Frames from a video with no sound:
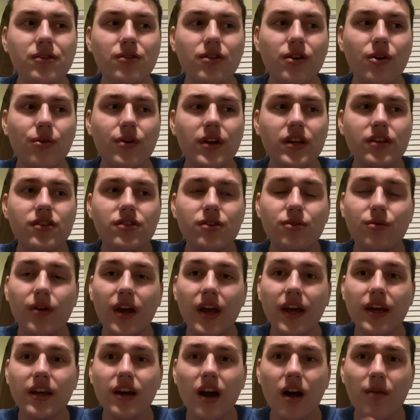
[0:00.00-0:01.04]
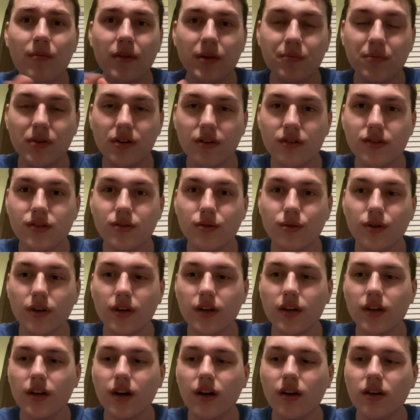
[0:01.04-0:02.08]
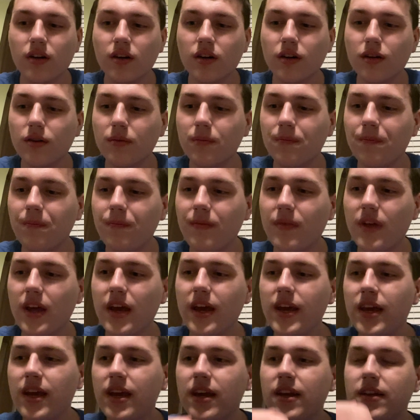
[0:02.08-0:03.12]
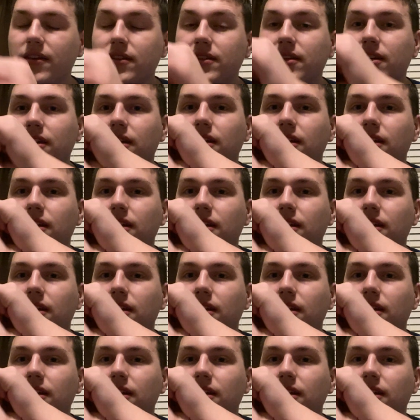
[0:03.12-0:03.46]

going to a comic book store, and